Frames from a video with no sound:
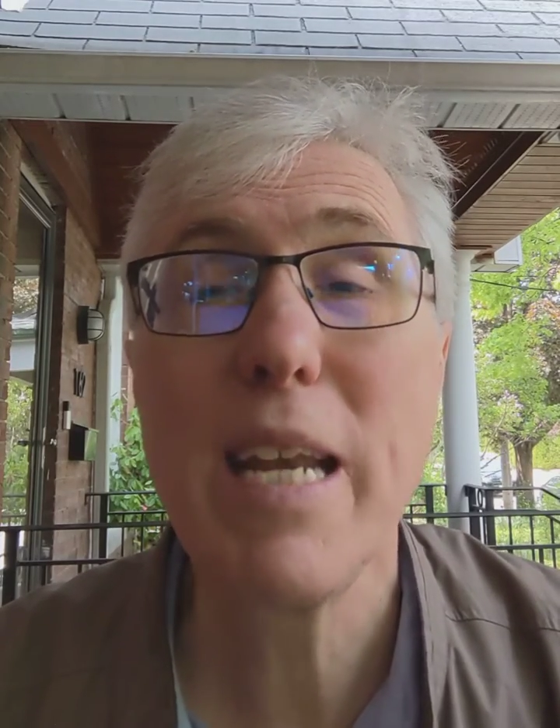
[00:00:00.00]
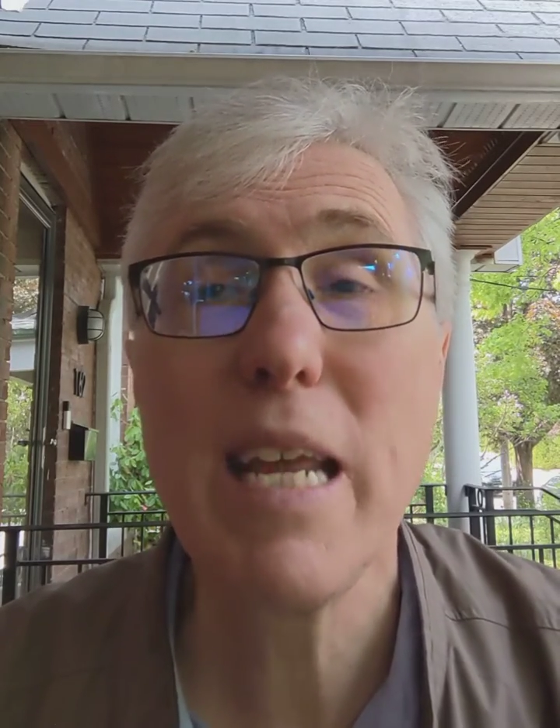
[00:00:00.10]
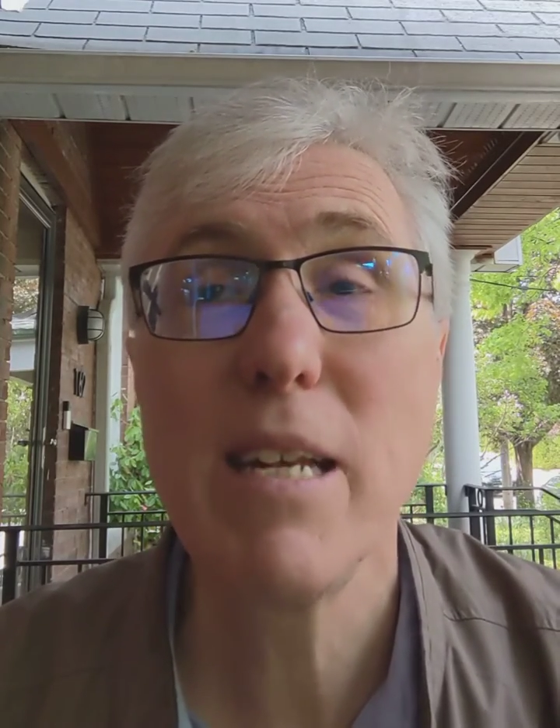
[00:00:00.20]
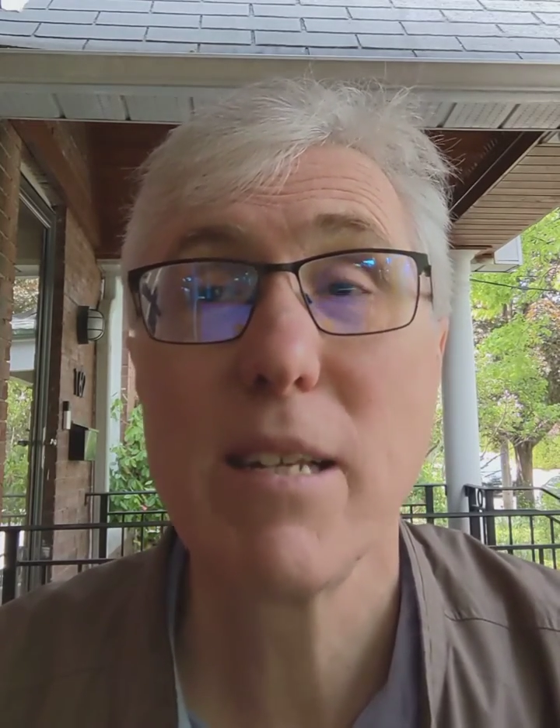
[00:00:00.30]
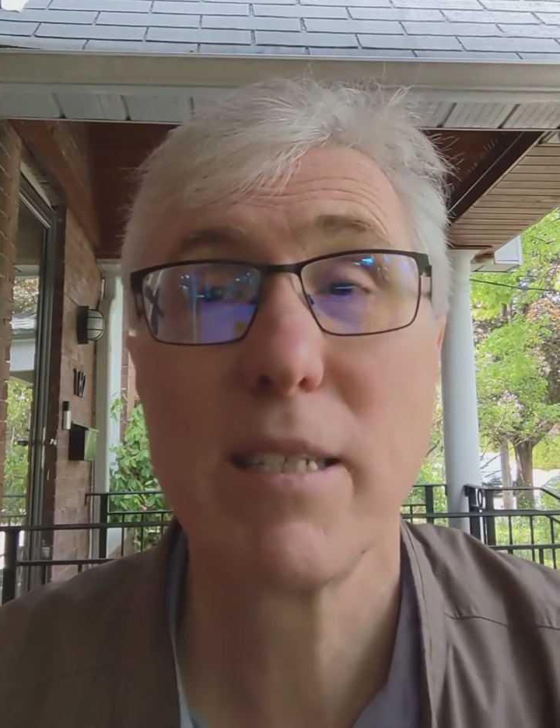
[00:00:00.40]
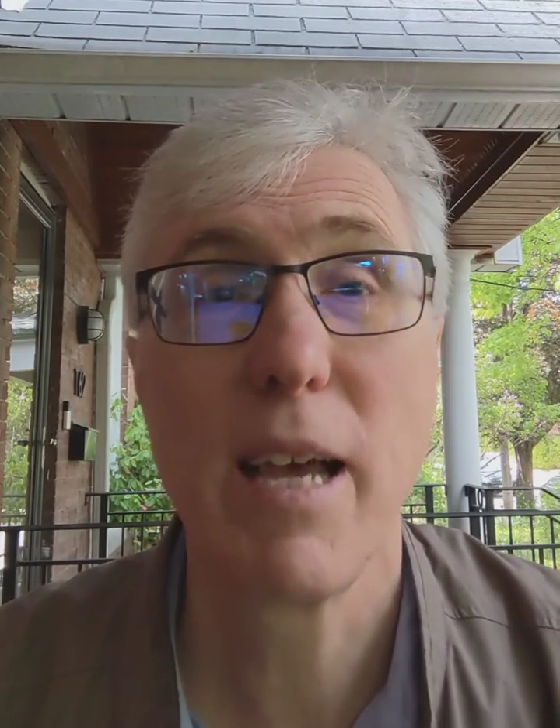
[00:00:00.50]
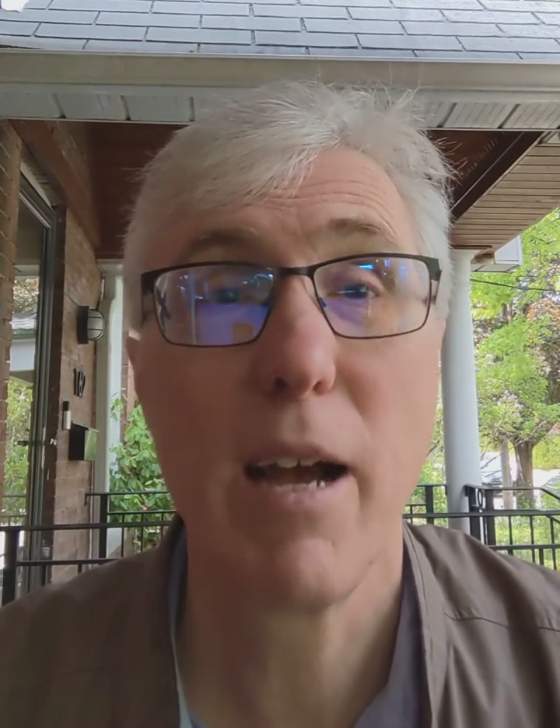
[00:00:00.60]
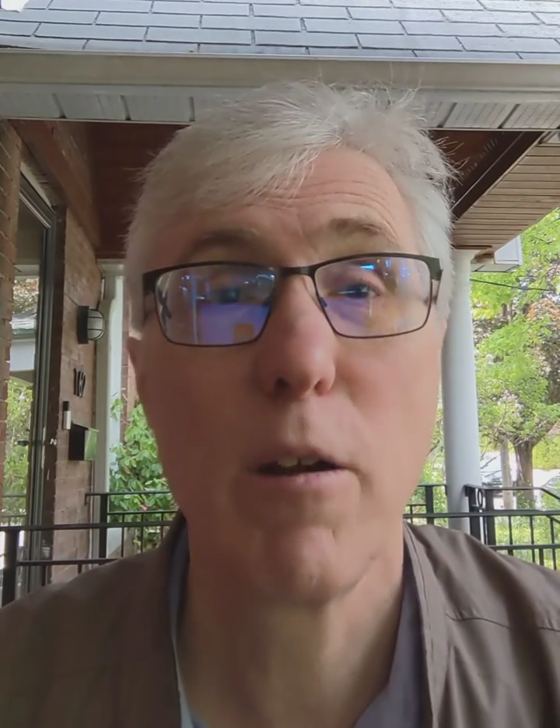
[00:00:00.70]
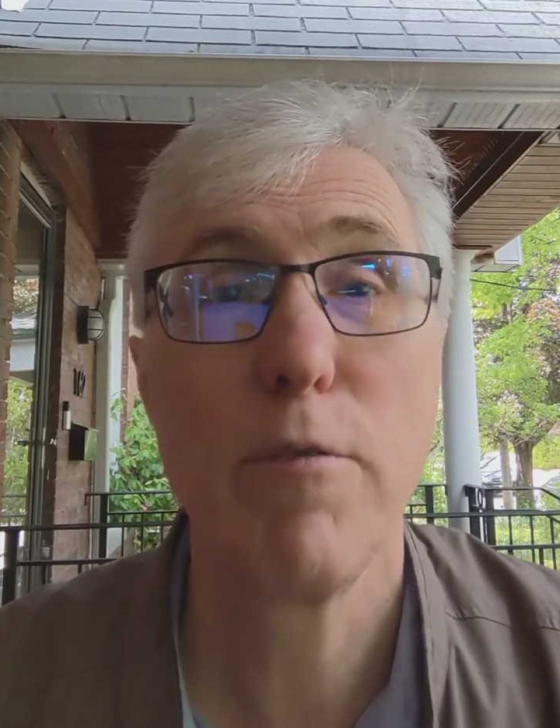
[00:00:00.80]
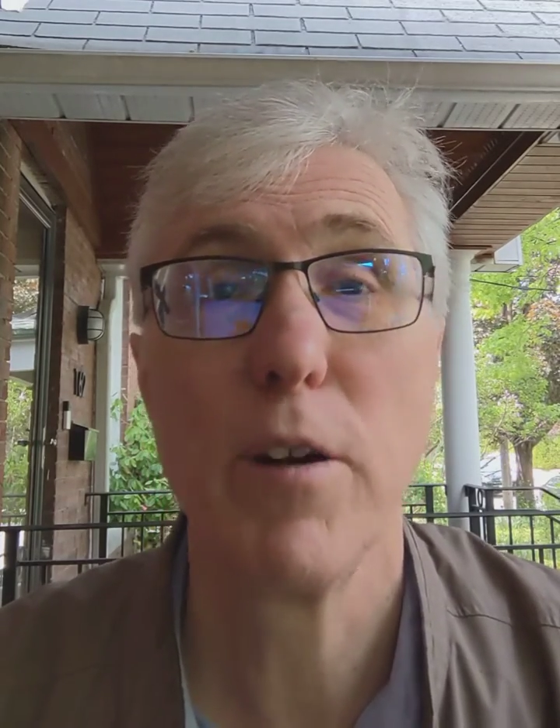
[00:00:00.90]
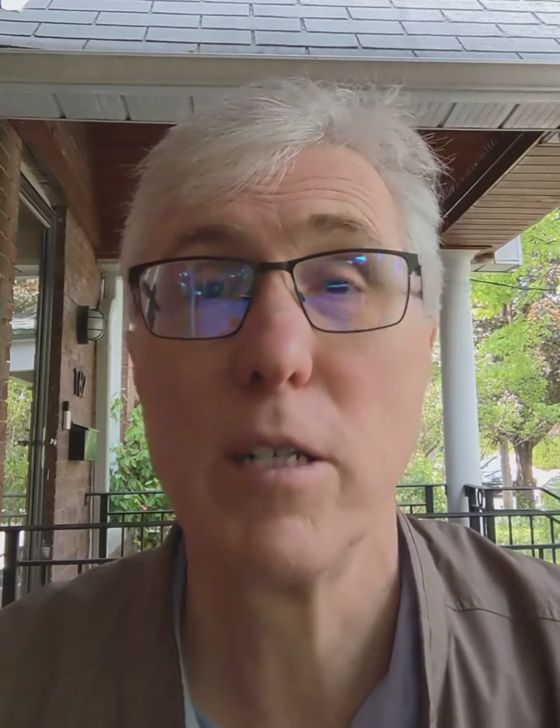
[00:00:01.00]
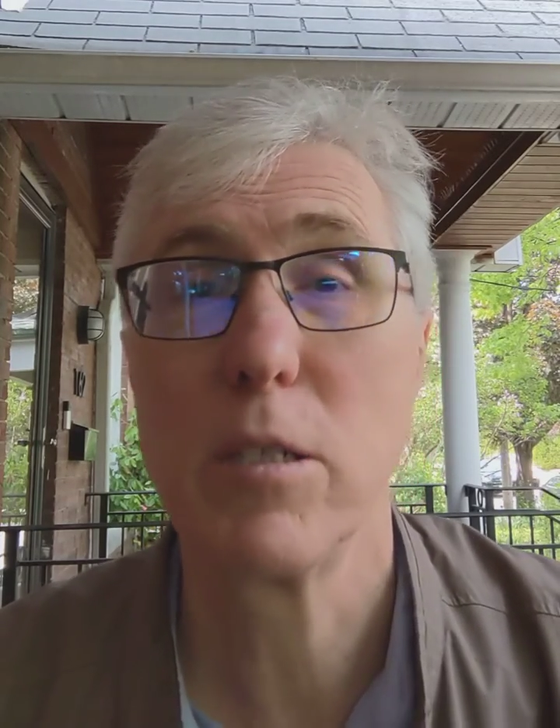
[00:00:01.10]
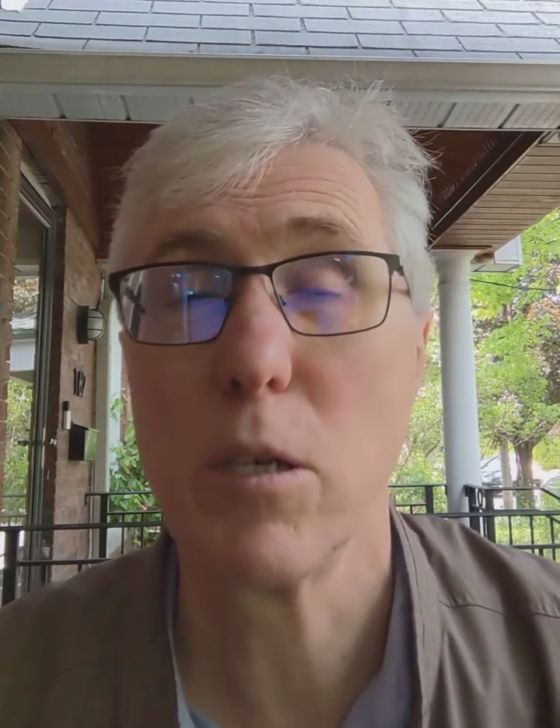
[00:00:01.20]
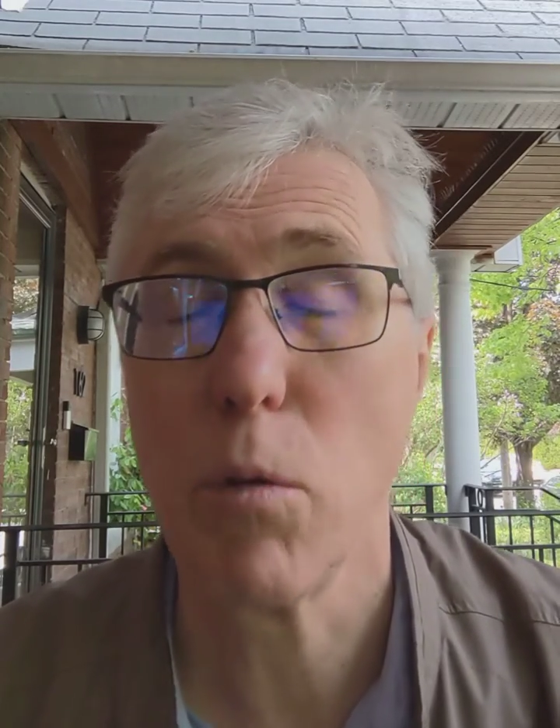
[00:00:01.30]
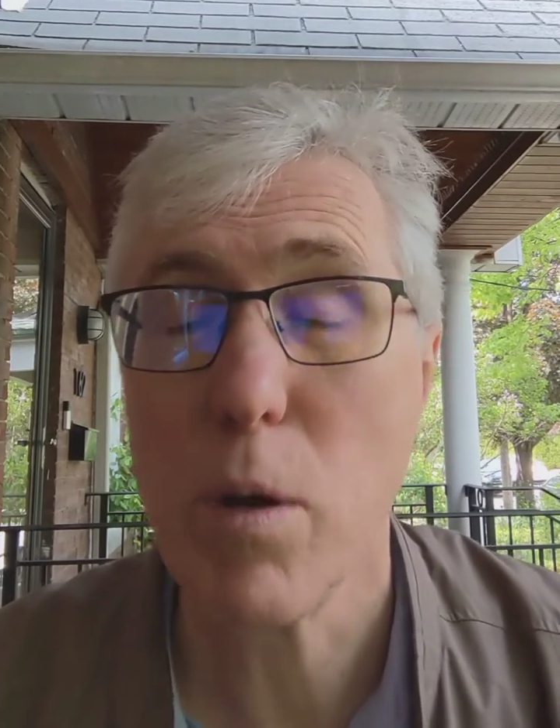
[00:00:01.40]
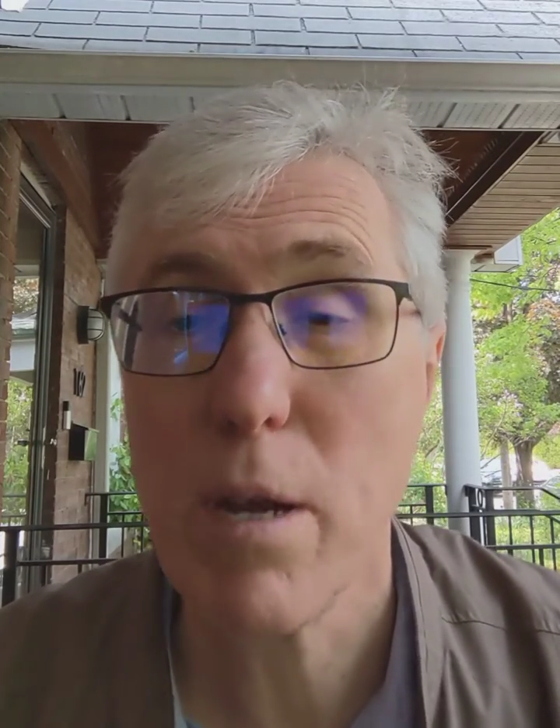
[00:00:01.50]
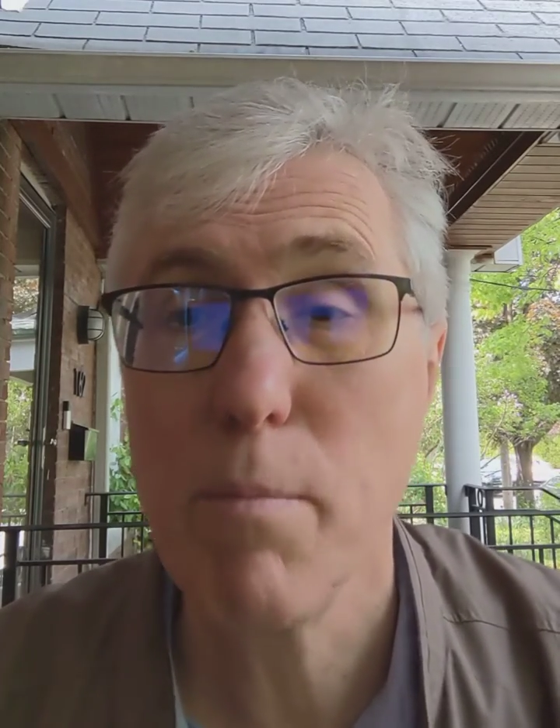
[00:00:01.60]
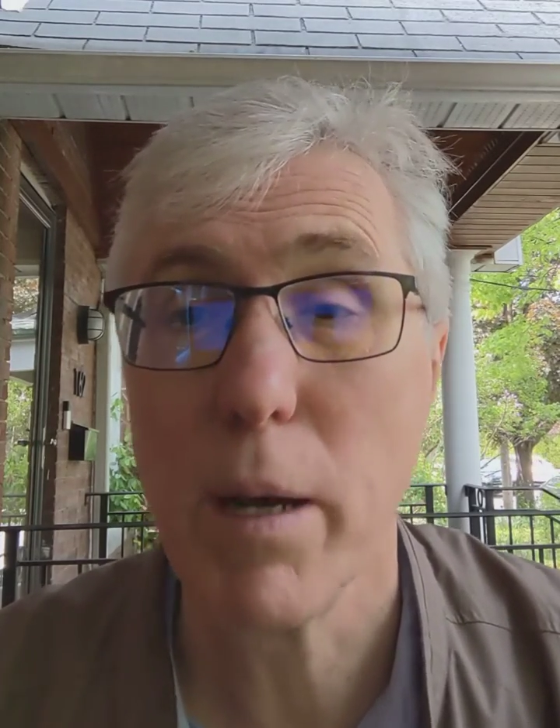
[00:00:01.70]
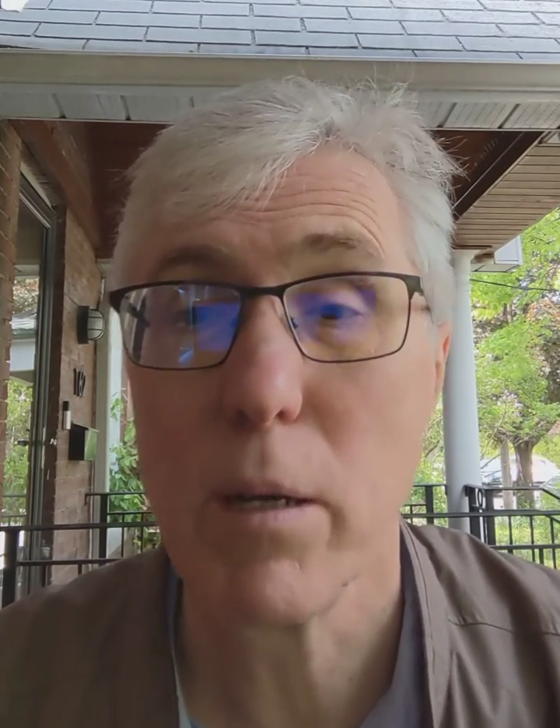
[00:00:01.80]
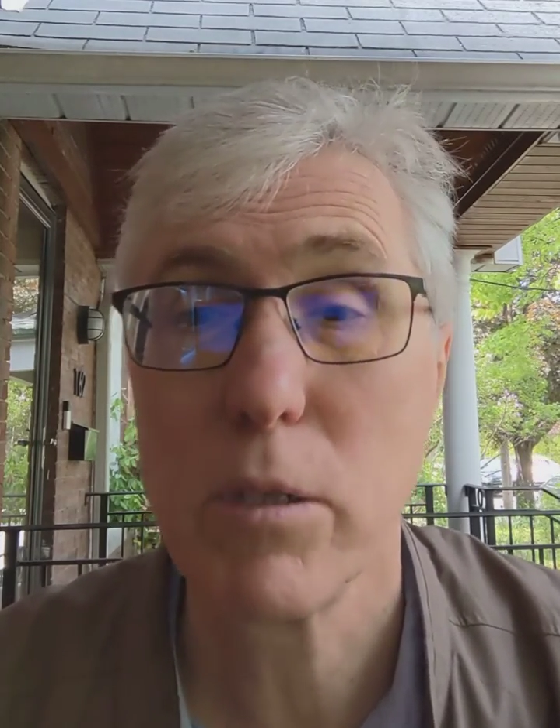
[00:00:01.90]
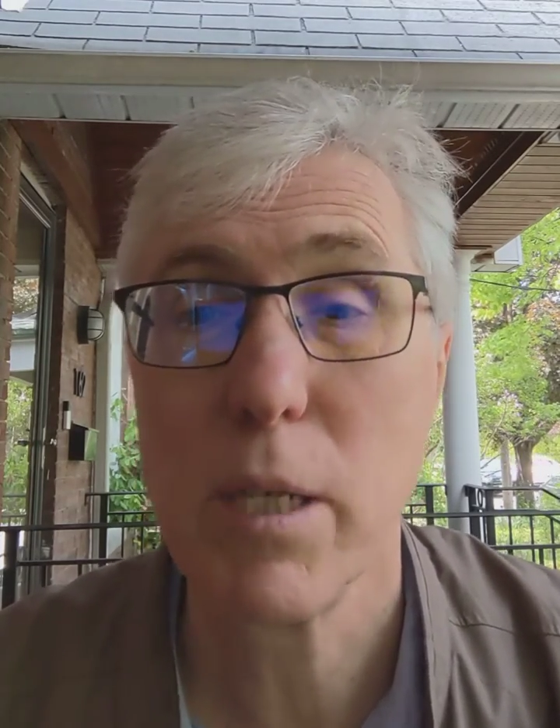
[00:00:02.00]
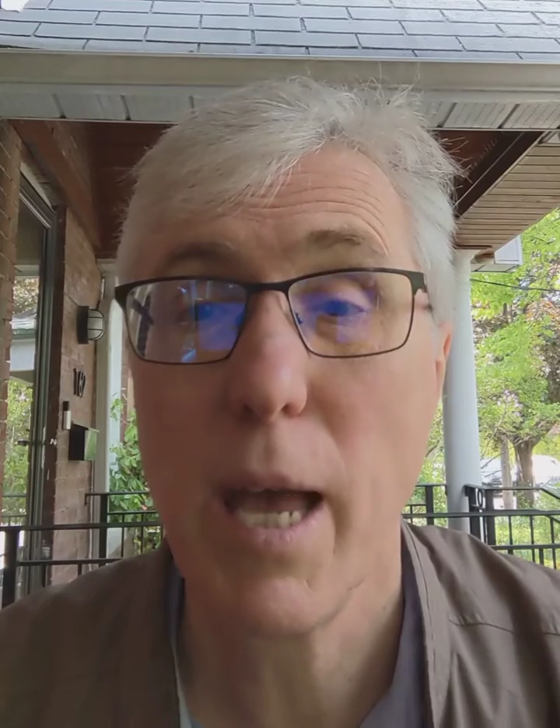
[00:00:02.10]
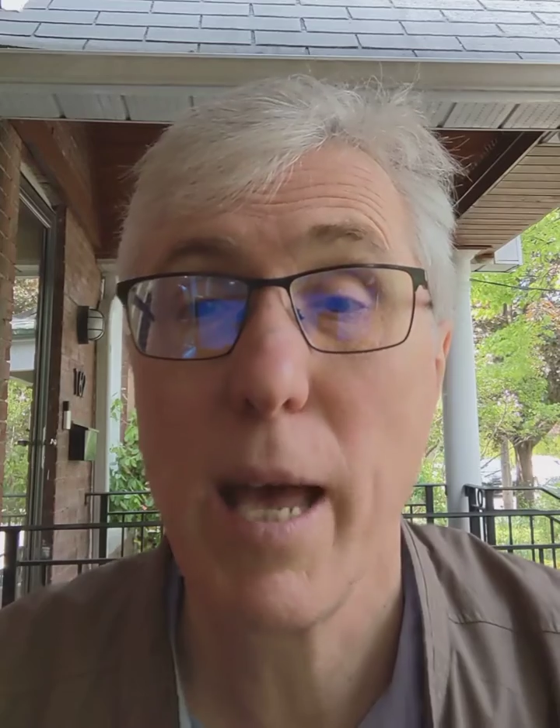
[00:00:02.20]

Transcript: need to sacrifice the Greenbelt